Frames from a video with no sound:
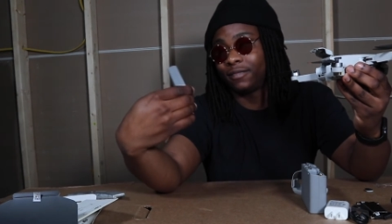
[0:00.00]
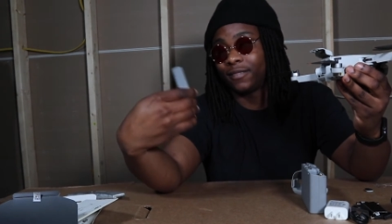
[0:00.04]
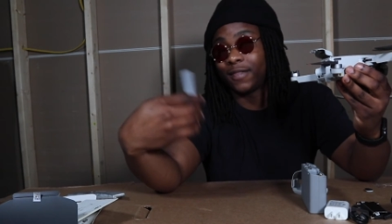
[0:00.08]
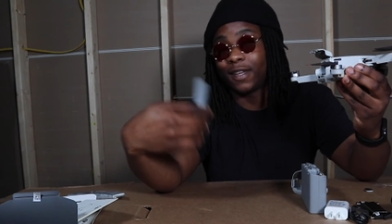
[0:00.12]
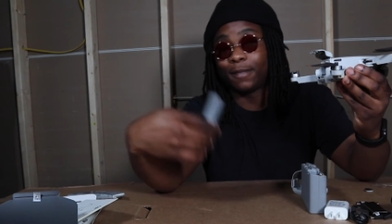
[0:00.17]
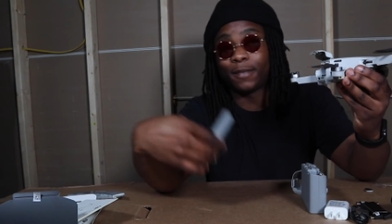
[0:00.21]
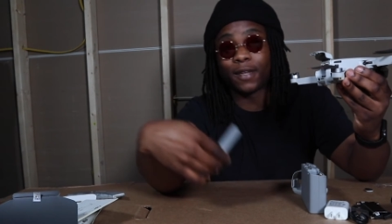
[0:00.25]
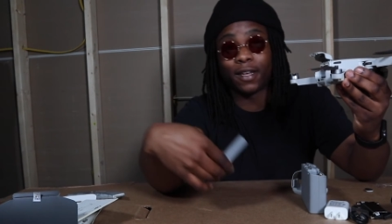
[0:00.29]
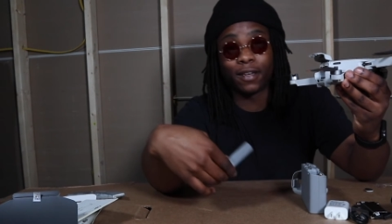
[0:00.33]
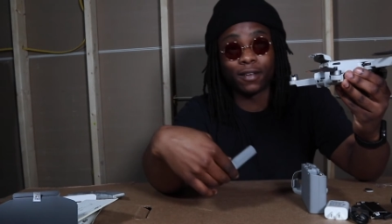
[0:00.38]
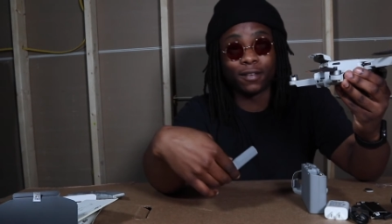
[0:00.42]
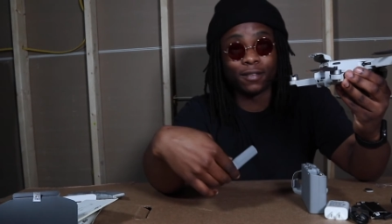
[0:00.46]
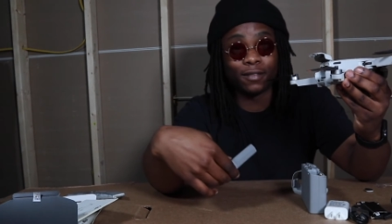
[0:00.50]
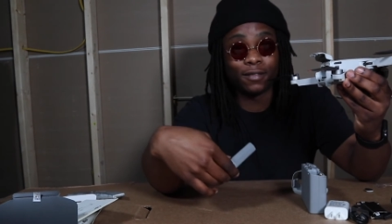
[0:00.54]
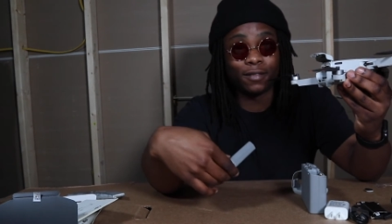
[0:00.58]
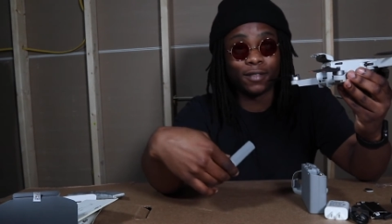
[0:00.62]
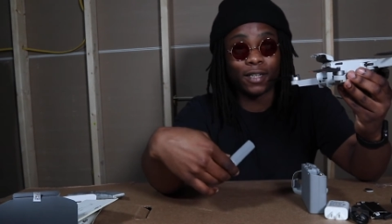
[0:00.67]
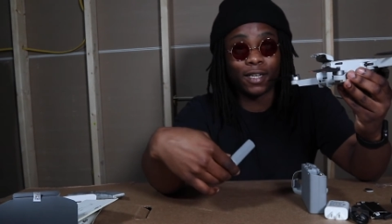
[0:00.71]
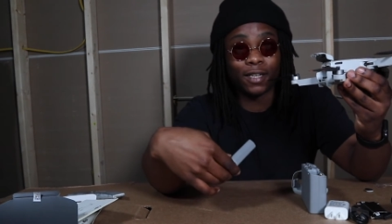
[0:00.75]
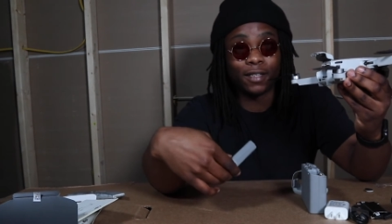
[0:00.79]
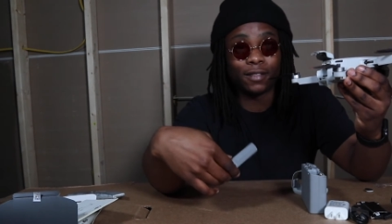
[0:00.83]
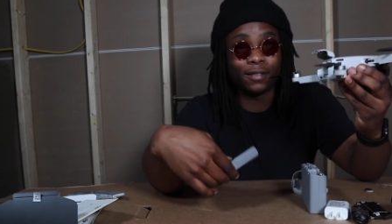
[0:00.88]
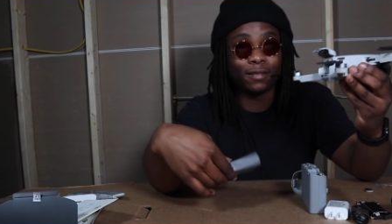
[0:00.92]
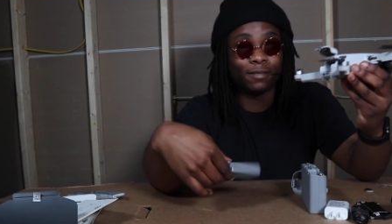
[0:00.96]
I'm not going to do
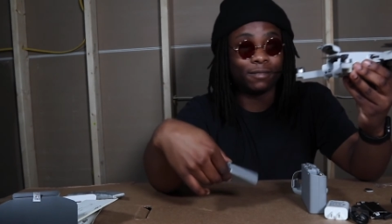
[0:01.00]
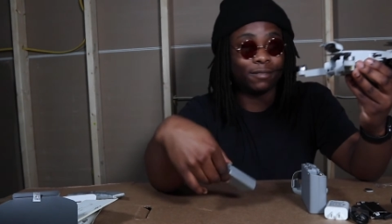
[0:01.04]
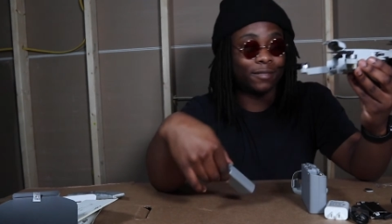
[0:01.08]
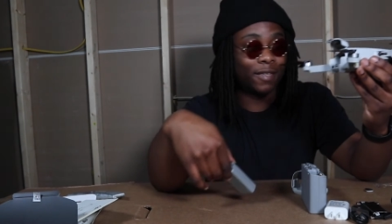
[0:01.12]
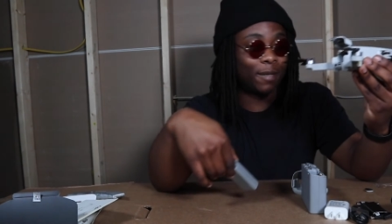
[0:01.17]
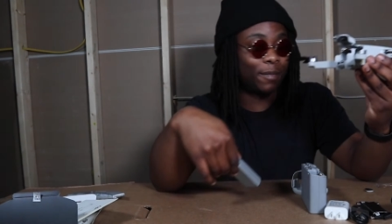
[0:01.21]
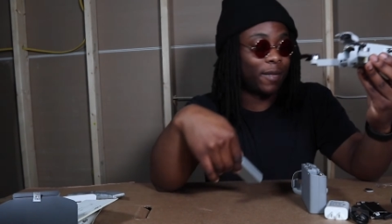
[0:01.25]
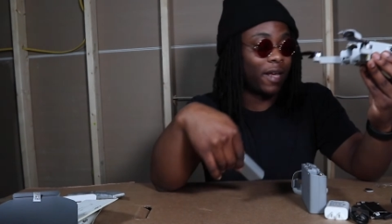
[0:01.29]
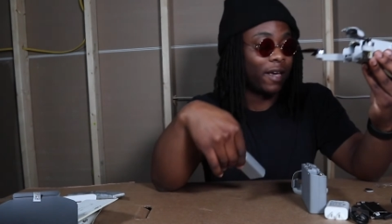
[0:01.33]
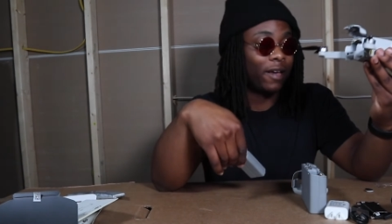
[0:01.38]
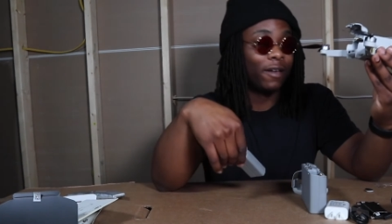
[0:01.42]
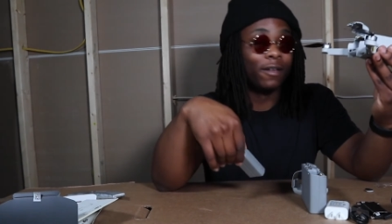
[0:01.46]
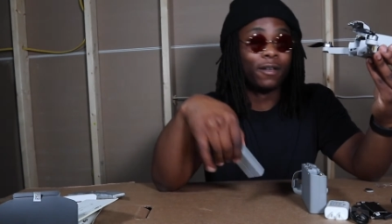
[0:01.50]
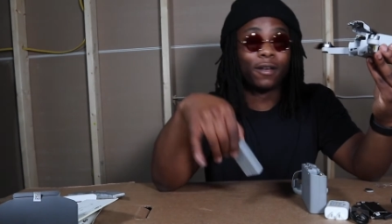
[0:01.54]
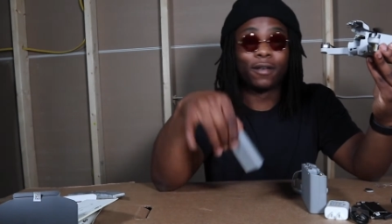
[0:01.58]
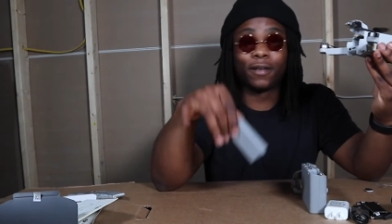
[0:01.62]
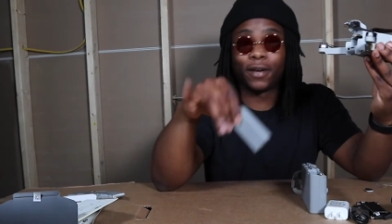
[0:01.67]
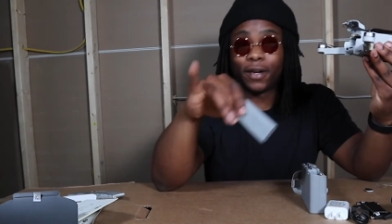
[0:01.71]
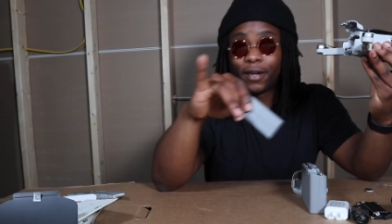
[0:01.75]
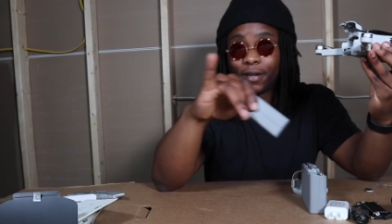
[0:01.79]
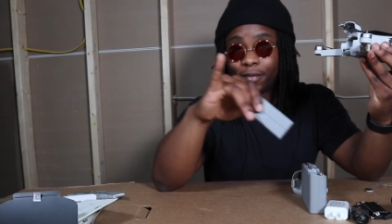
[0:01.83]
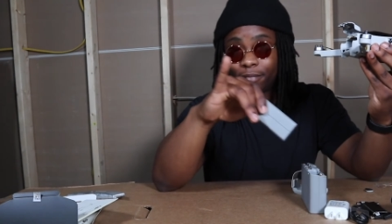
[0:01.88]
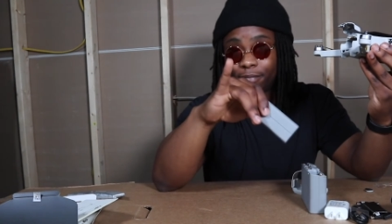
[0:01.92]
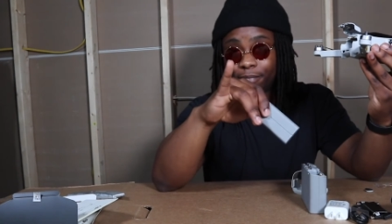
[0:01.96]
that. I'm not going to go
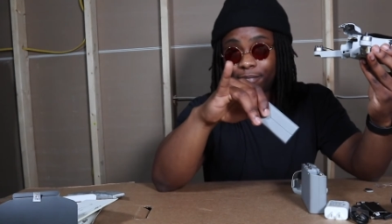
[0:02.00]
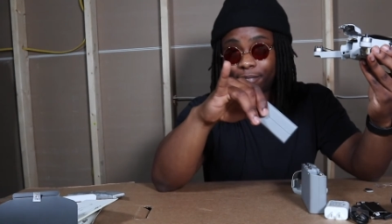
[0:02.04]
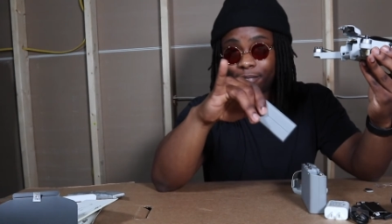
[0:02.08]
there.